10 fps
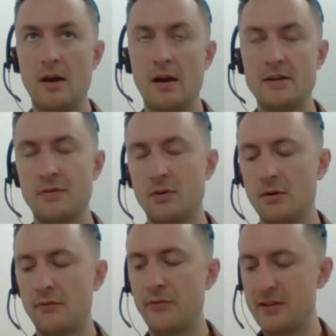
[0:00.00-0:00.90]
as
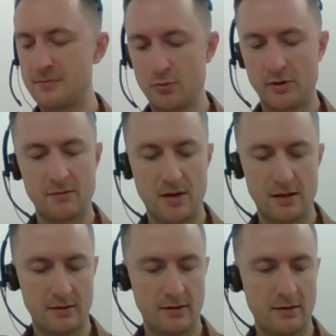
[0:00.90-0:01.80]
for Facebook and
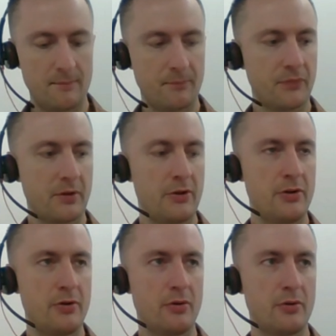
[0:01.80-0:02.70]
Meta,
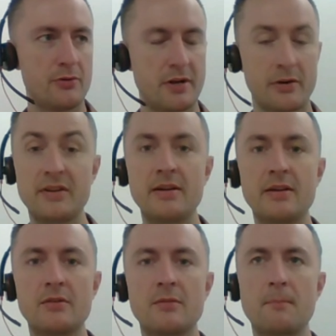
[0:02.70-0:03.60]
you're
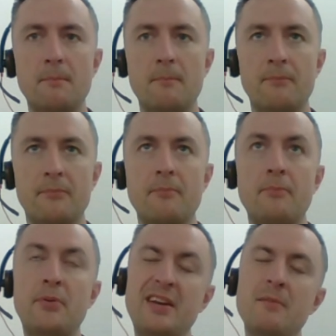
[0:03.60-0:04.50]
targeting
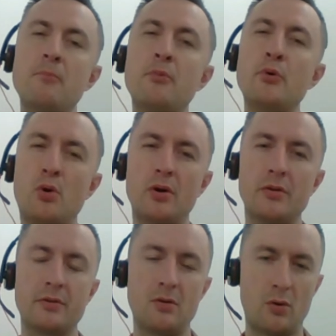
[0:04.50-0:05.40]
pretty
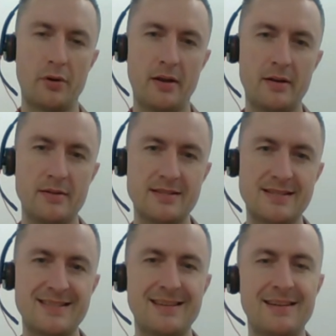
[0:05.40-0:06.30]
broad
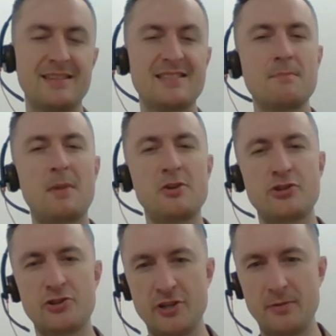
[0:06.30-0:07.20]
audience. It's
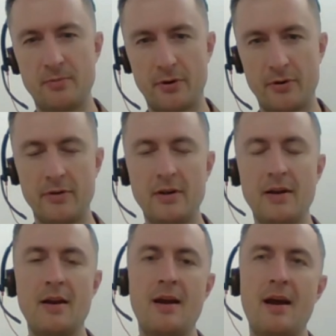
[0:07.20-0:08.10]
much cheaper,
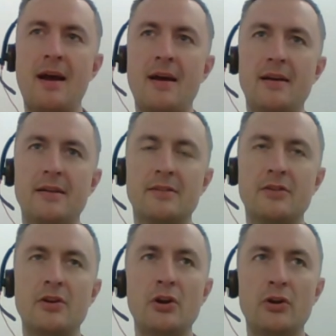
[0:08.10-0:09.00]
and
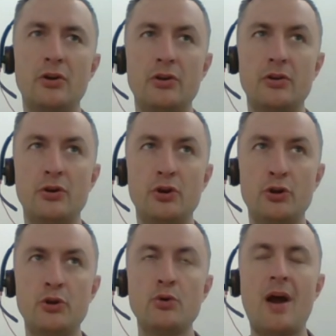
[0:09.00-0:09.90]

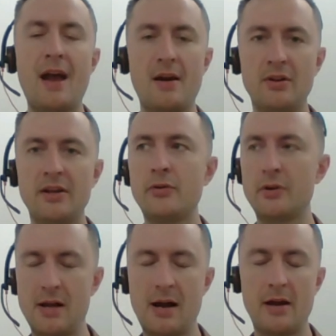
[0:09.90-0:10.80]
you heavily
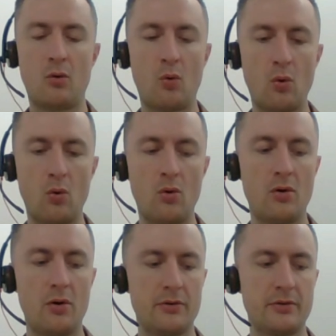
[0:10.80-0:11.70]
rely
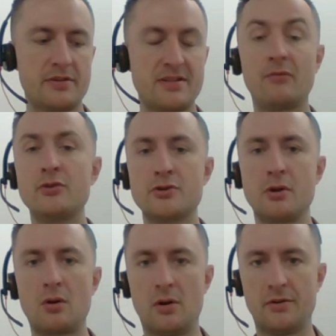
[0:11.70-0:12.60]
on some
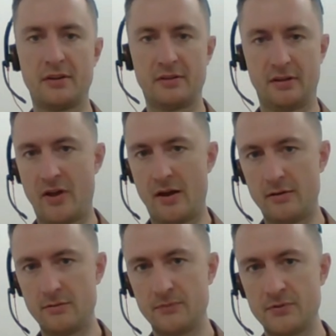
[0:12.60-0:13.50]
visual content in
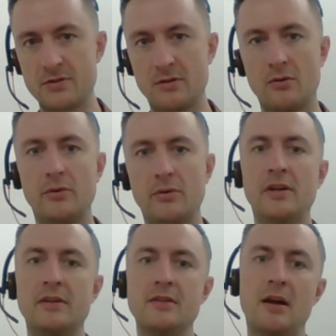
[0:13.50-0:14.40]
there. So you
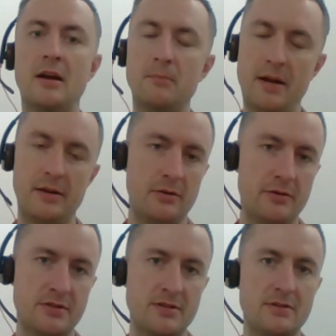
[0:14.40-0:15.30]
need like
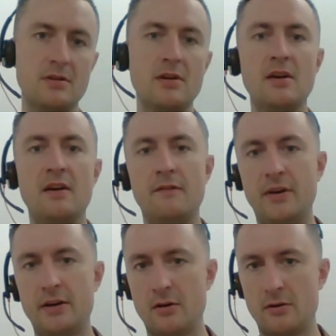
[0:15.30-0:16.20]
banners,
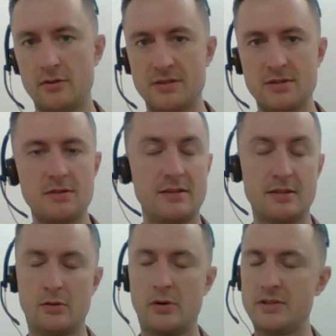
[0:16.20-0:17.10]
videos,
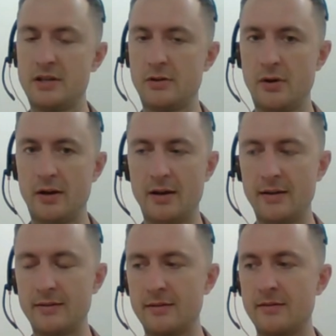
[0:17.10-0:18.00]
etc., and